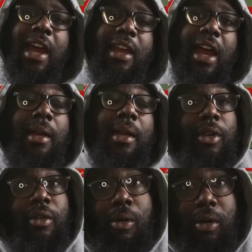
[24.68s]
I am
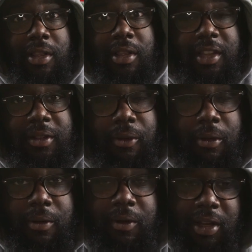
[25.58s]
recording these four
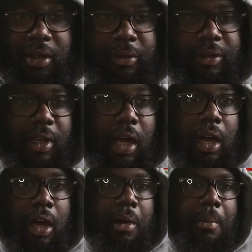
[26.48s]
videos.
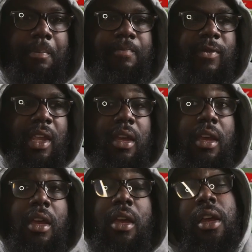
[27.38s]
Um,
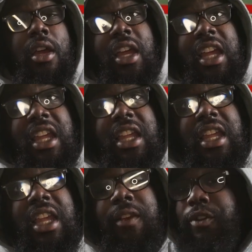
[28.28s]

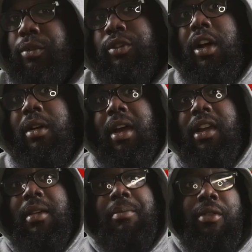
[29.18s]
if you saw my
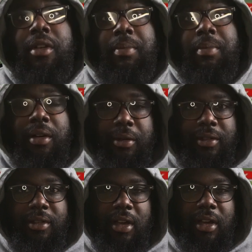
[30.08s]
community post
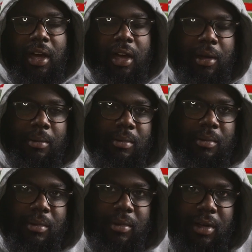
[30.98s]
um,
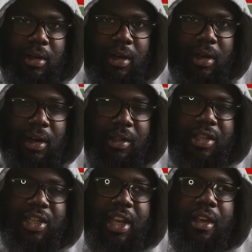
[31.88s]
on the
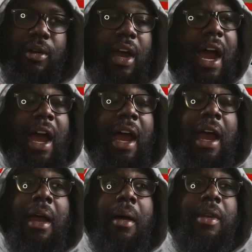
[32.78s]
channel,
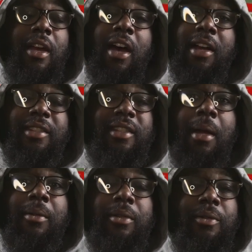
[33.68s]
I'll be honest, I
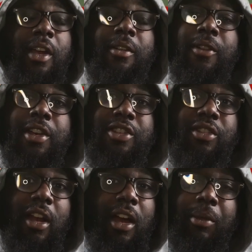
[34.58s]
was very frustrated.
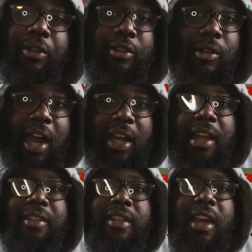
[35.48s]
I almost cried
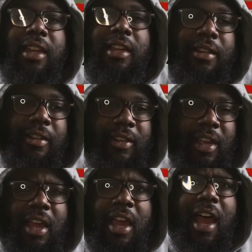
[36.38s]
last night because
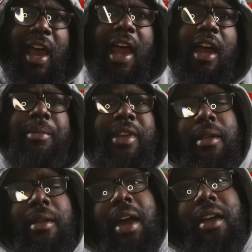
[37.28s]
I updated
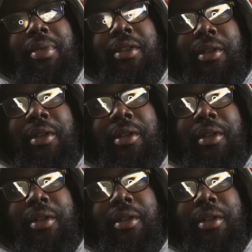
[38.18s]
my computer